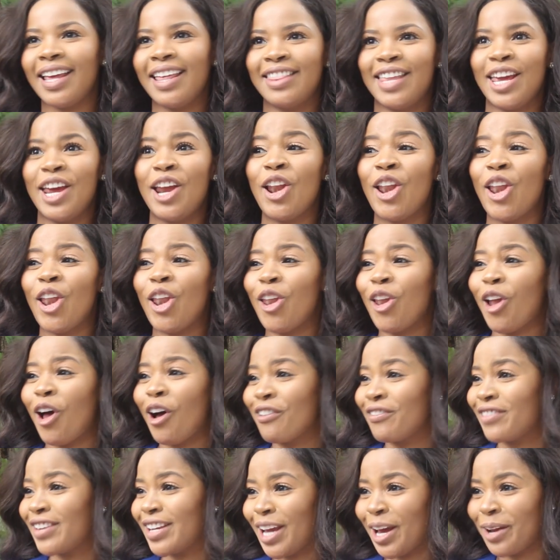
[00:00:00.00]
They're
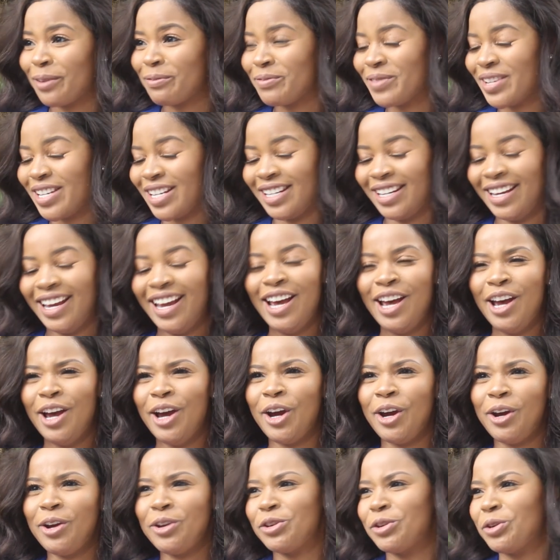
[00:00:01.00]
laughing at me,
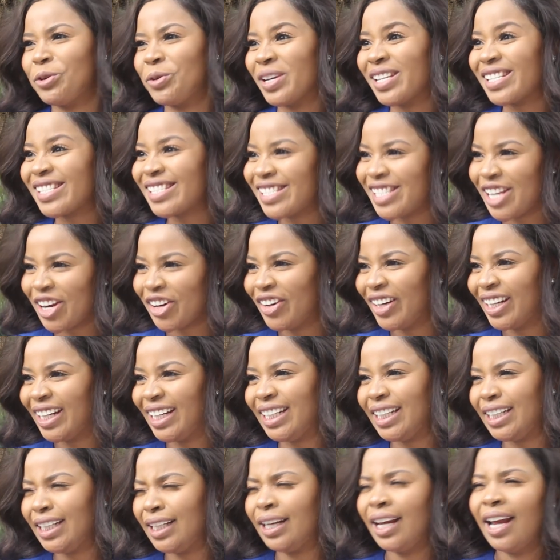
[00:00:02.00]
you know,
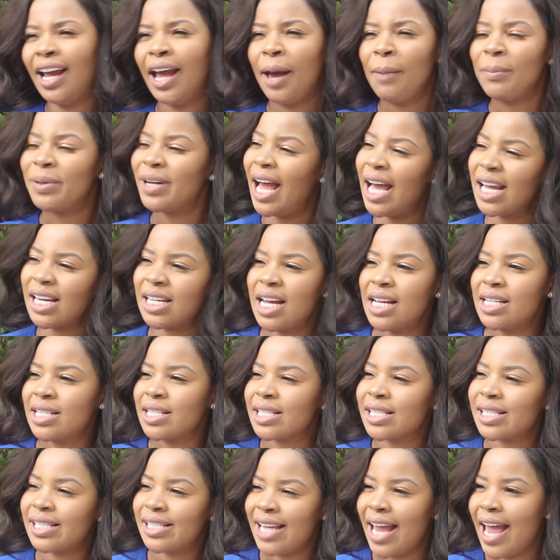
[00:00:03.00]
hysterically, but I do not
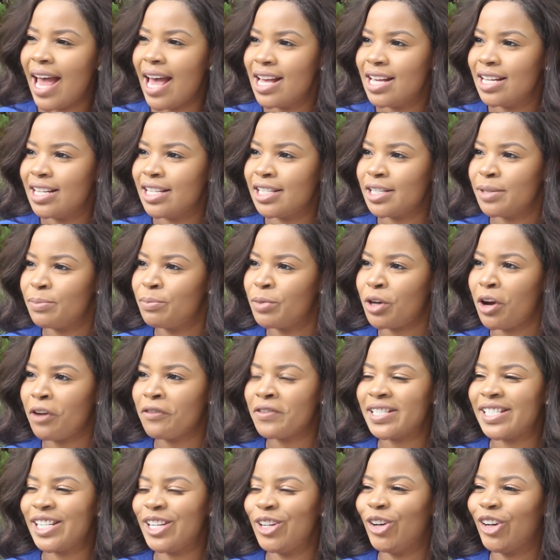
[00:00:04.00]
understand. But
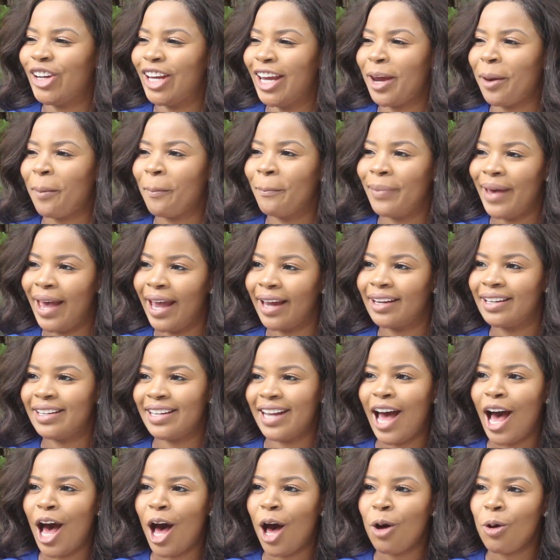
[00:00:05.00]
obviously, looking back
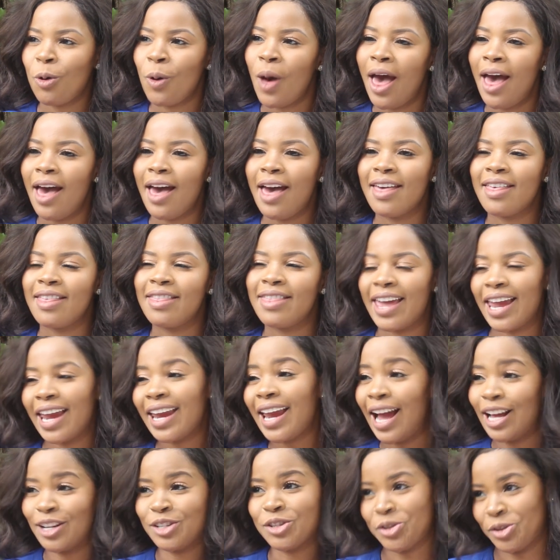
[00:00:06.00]
now, they
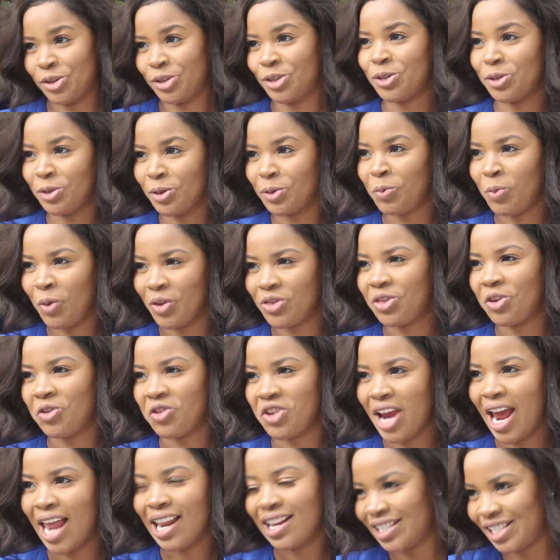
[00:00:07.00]
understood what the
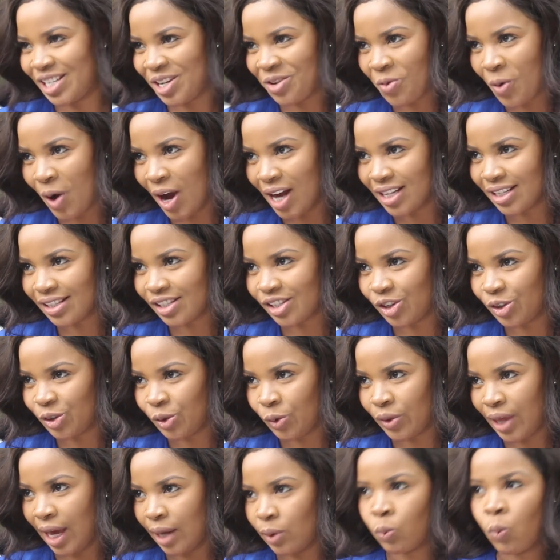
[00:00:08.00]
reality was. You
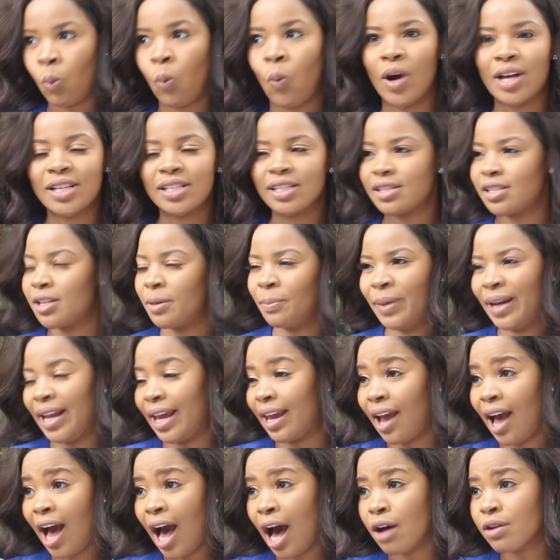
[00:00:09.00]
know, that wasn't a
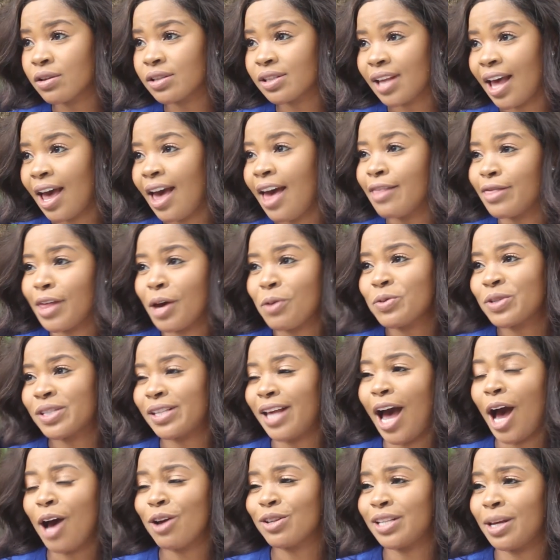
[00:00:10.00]
playhouse. That was
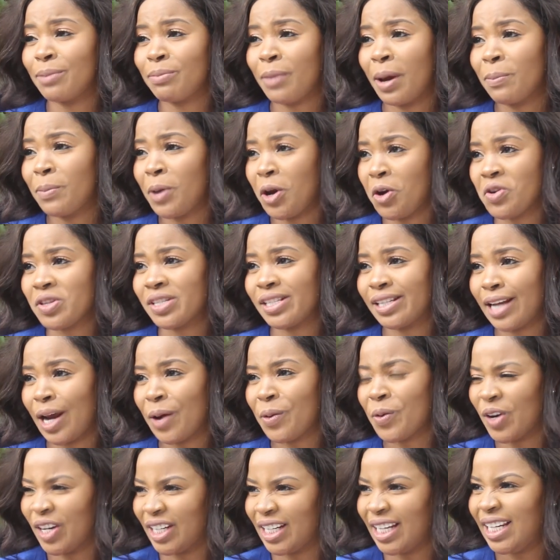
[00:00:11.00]
the house that my parents and I
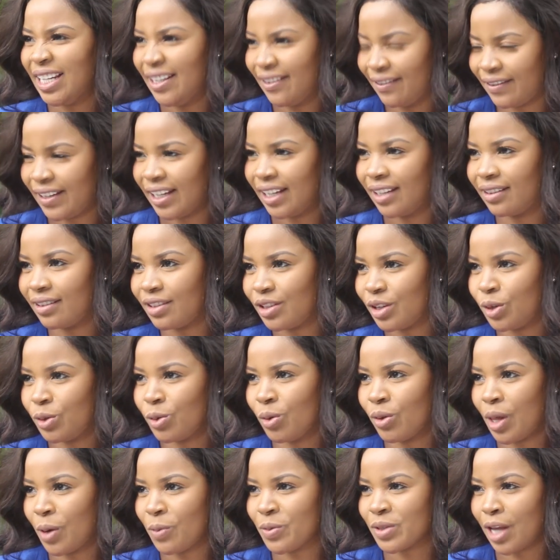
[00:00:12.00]
were going to live in. You
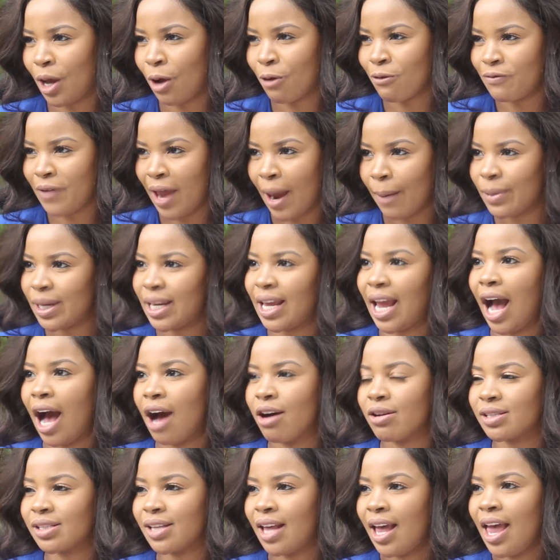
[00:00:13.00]
know, that was our family
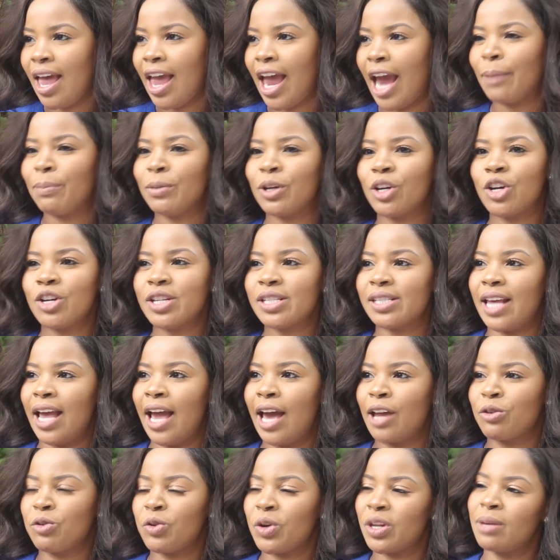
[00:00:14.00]
house. And because they
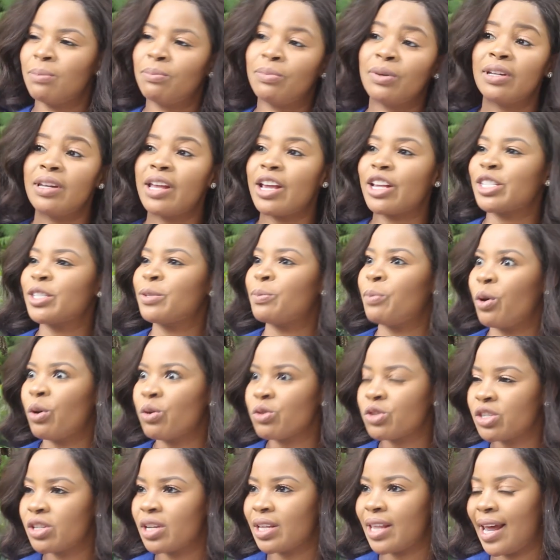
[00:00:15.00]
had already been
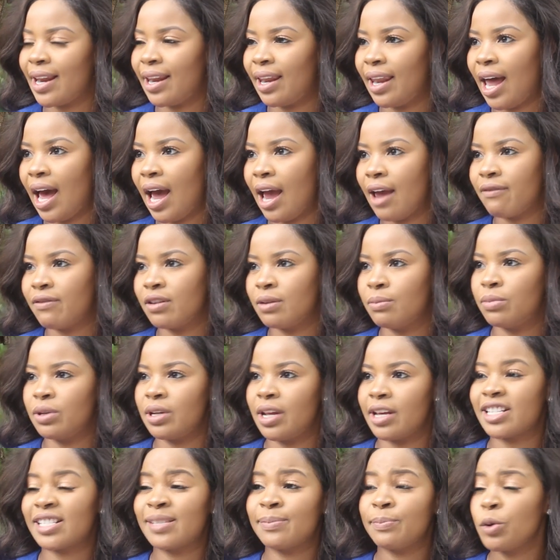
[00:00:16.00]
exposed to that life and been
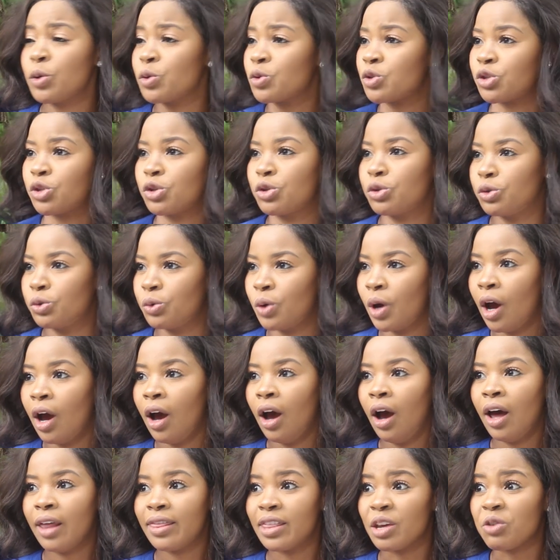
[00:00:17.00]
exposed to
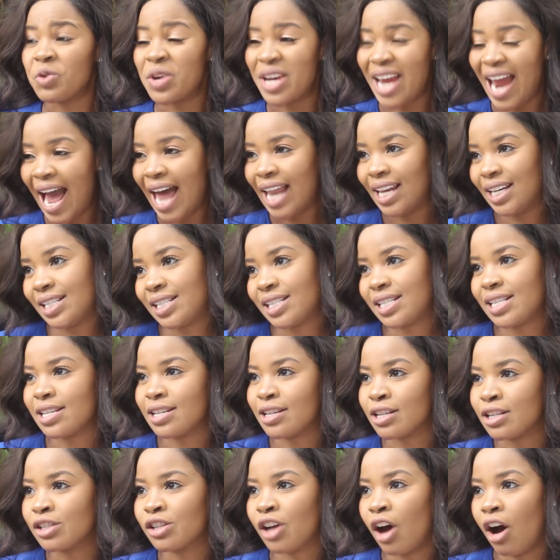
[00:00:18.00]
the
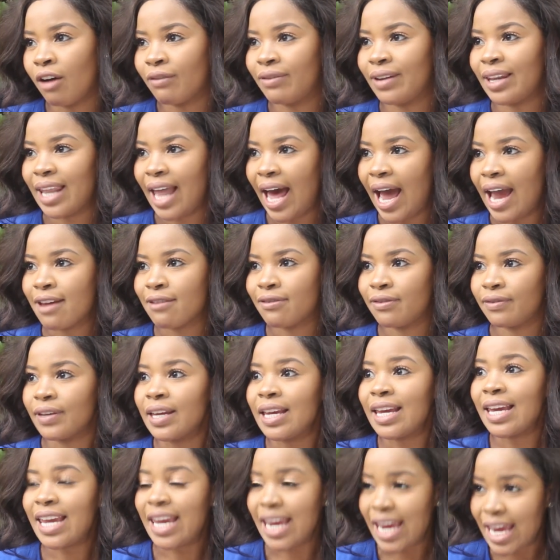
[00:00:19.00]
realities of life
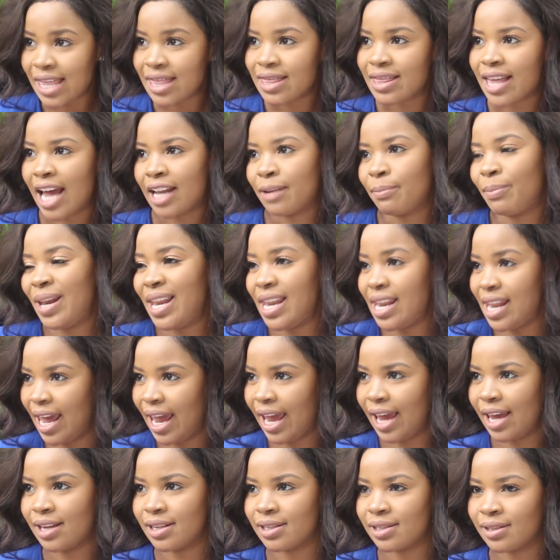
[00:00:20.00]
in that
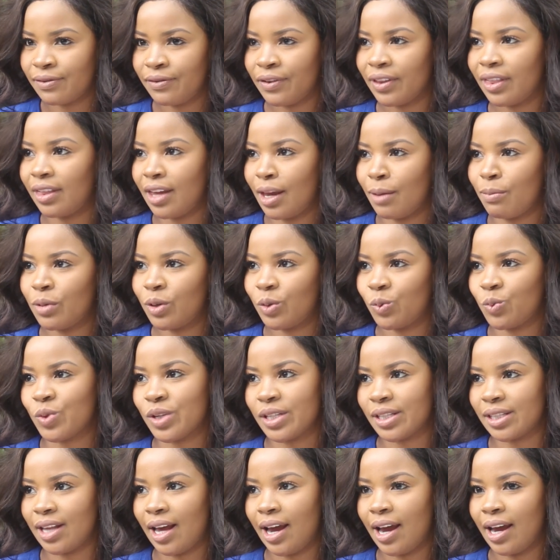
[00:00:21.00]
place, for them it
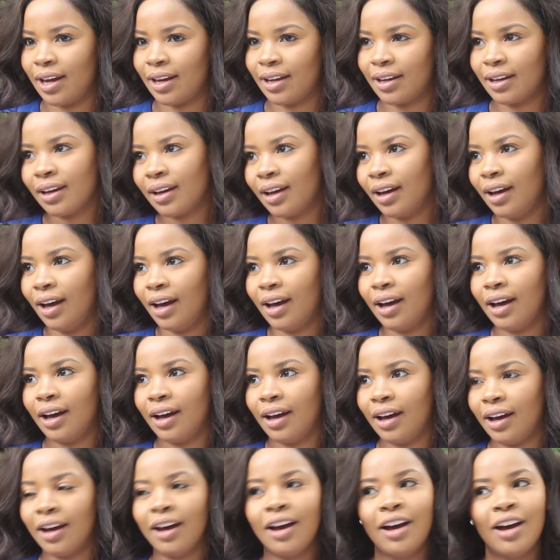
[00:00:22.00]
was like,
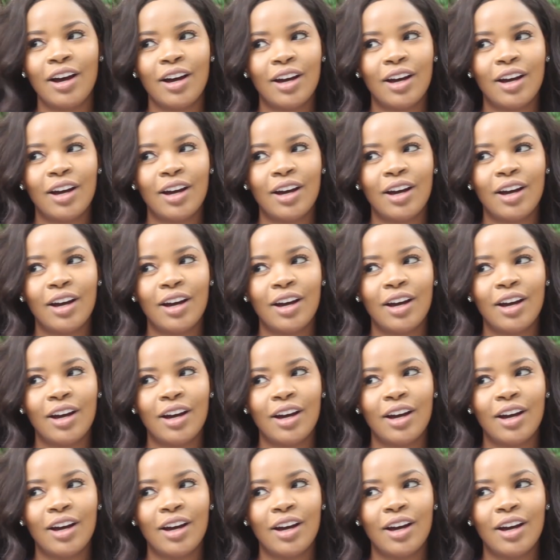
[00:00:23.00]
uh,